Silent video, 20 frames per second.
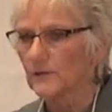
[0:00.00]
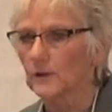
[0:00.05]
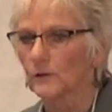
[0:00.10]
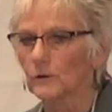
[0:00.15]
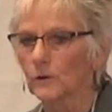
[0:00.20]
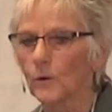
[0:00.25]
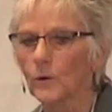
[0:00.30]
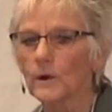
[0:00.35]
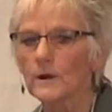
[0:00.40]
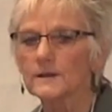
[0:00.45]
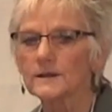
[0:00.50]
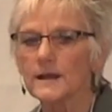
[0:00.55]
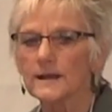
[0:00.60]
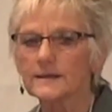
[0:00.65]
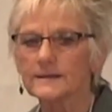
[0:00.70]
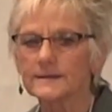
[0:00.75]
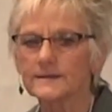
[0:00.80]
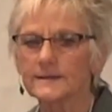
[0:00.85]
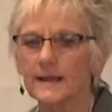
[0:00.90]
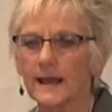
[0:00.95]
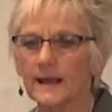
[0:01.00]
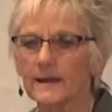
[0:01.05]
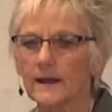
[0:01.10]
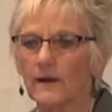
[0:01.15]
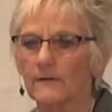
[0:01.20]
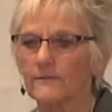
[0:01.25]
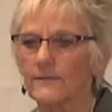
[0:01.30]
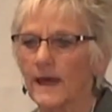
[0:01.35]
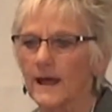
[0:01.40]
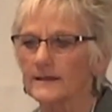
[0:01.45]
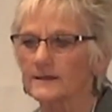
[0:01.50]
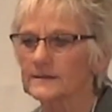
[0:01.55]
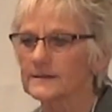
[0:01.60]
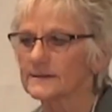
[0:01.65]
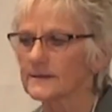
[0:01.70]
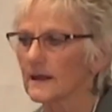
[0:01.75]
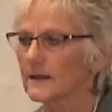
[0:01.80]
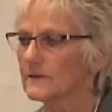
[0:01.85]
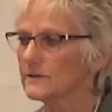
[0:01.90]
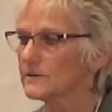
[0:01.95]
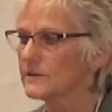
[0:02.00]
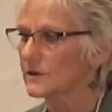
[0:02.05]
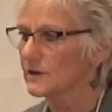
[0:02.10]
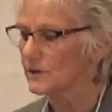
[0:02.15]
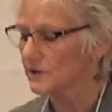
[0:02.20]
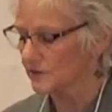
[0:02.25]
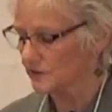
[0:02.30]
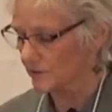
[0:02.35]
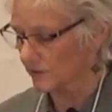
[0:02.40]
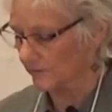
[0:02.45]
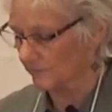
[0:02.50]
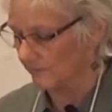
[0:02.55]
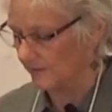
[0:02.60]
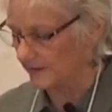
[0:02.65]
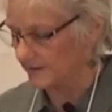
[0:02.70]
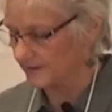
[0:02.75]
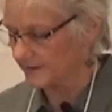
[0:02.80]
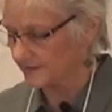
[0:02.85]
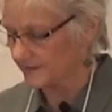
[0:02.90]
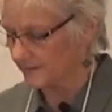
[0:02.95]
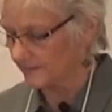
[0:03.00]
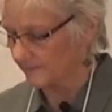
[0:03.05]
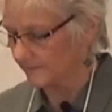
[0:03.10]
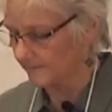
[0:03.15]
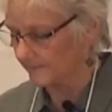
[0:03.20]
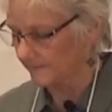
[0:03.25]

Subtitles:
the Lord said of that son's service,